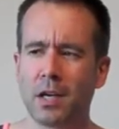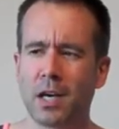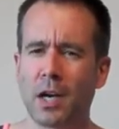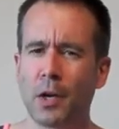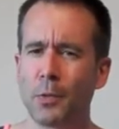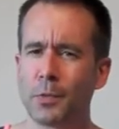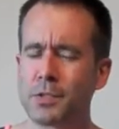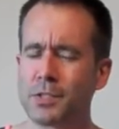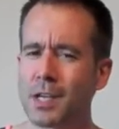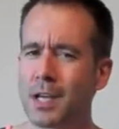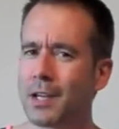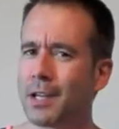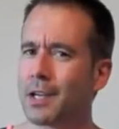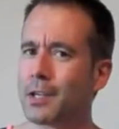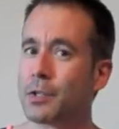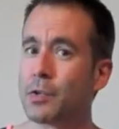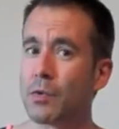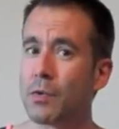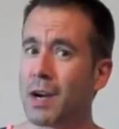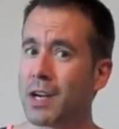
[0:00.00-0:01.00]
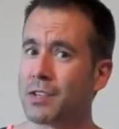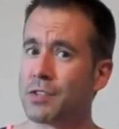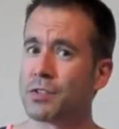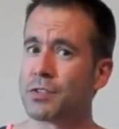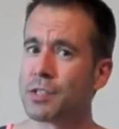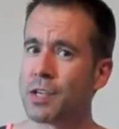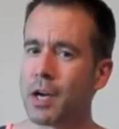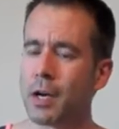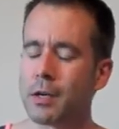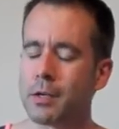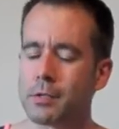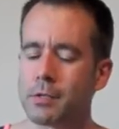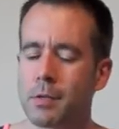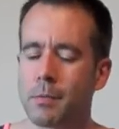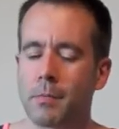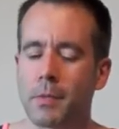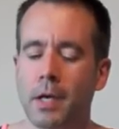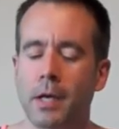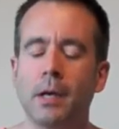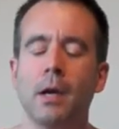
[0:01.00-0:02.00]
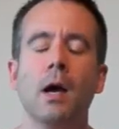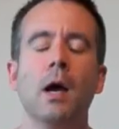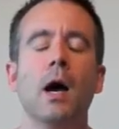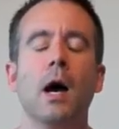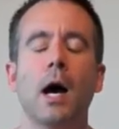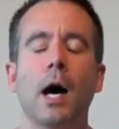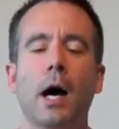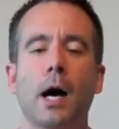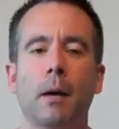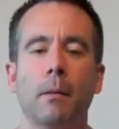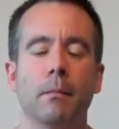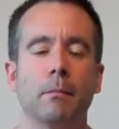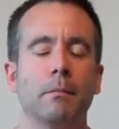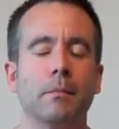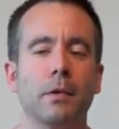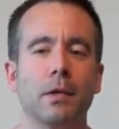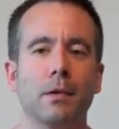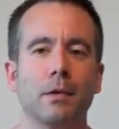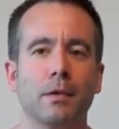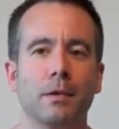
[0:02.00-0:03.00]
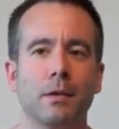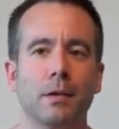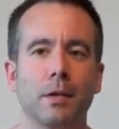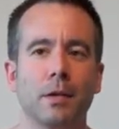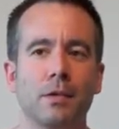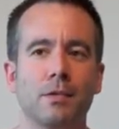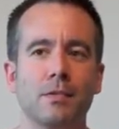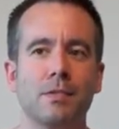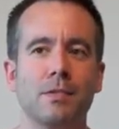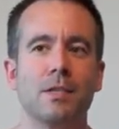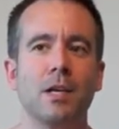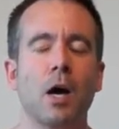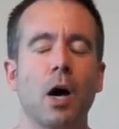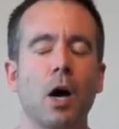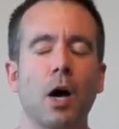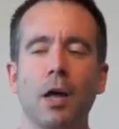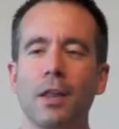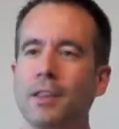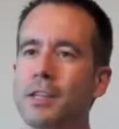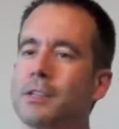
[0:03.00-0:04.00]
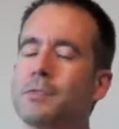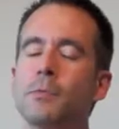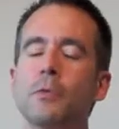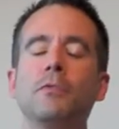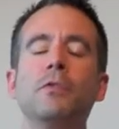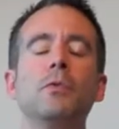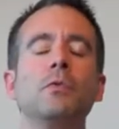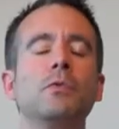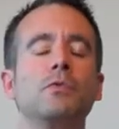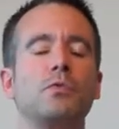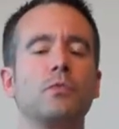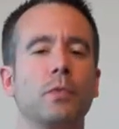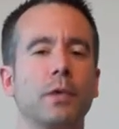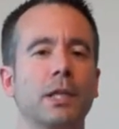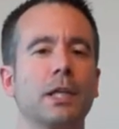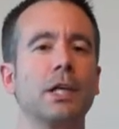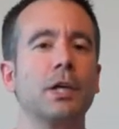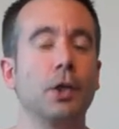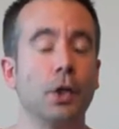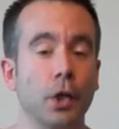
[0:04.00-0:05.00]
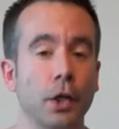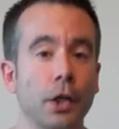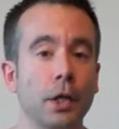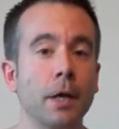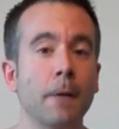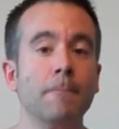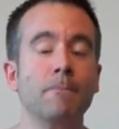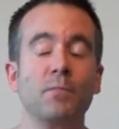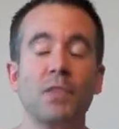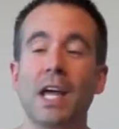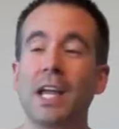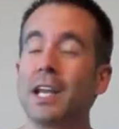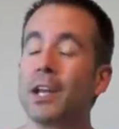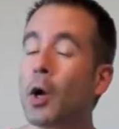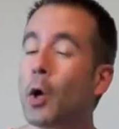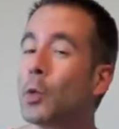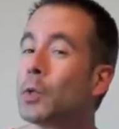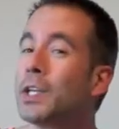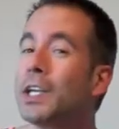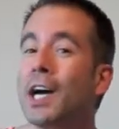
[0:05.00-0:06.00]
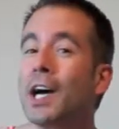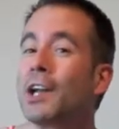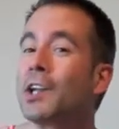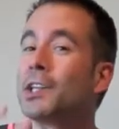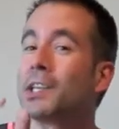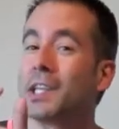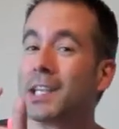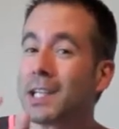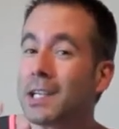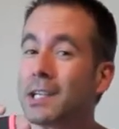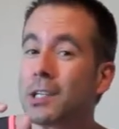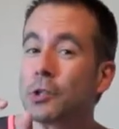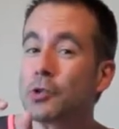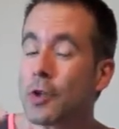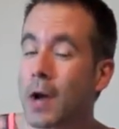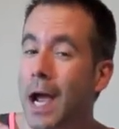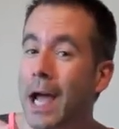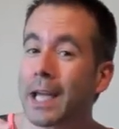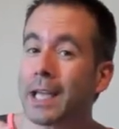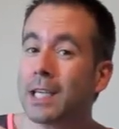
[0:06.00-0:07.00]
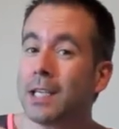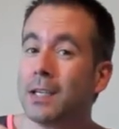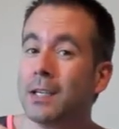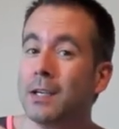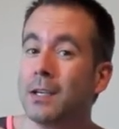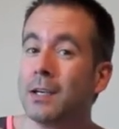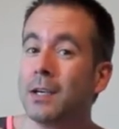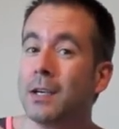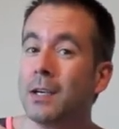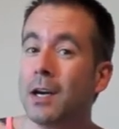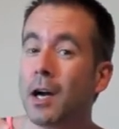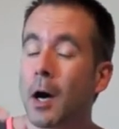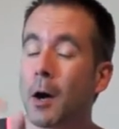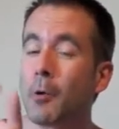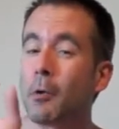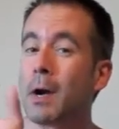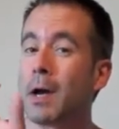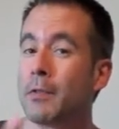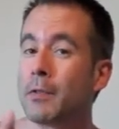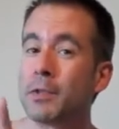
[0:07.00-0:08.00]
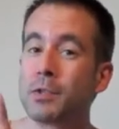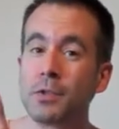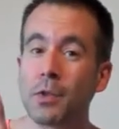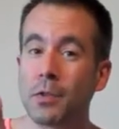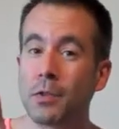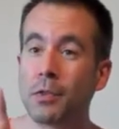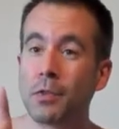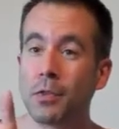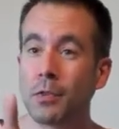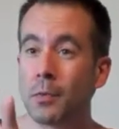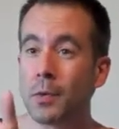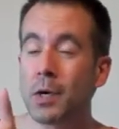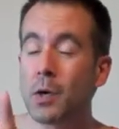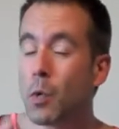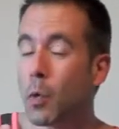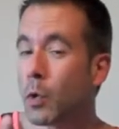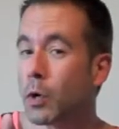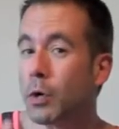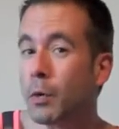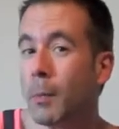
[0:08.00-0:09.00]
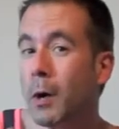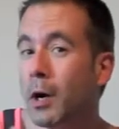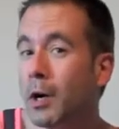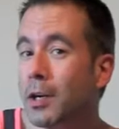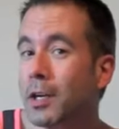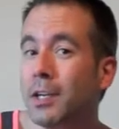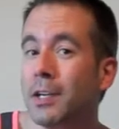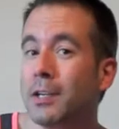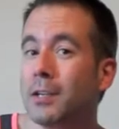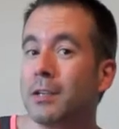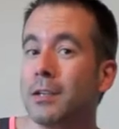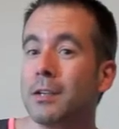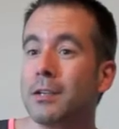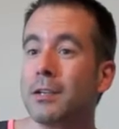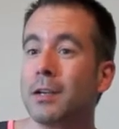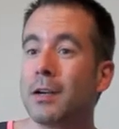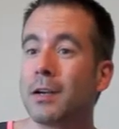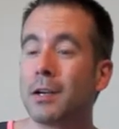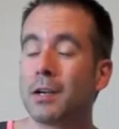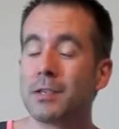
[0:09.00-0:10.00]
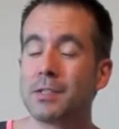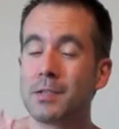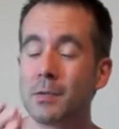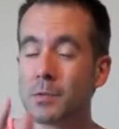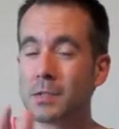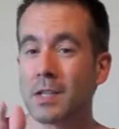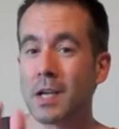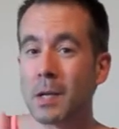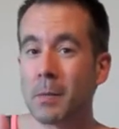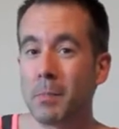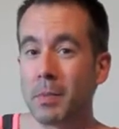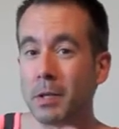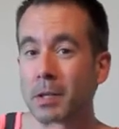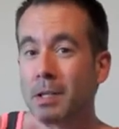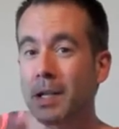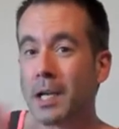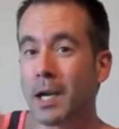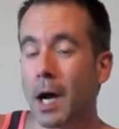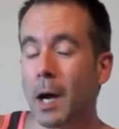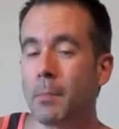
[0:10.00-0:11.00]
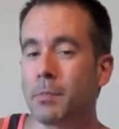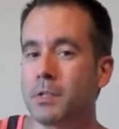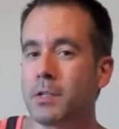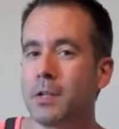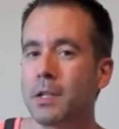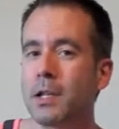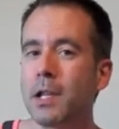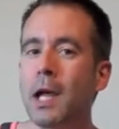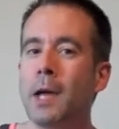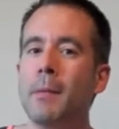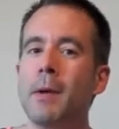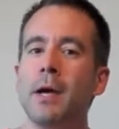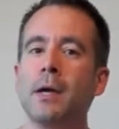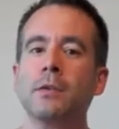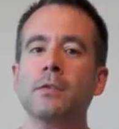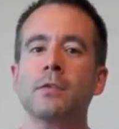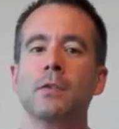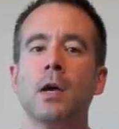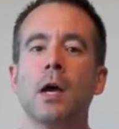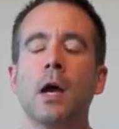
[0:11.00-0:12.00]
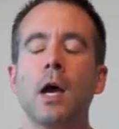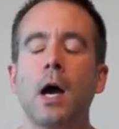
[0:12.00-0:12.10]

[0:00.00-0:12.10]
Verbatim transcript: I hope there's not like a director's cut or something. because um, uh, this movie was really good, and it only got a little draggy around the three-quarter mark, because it was like building up to the climax.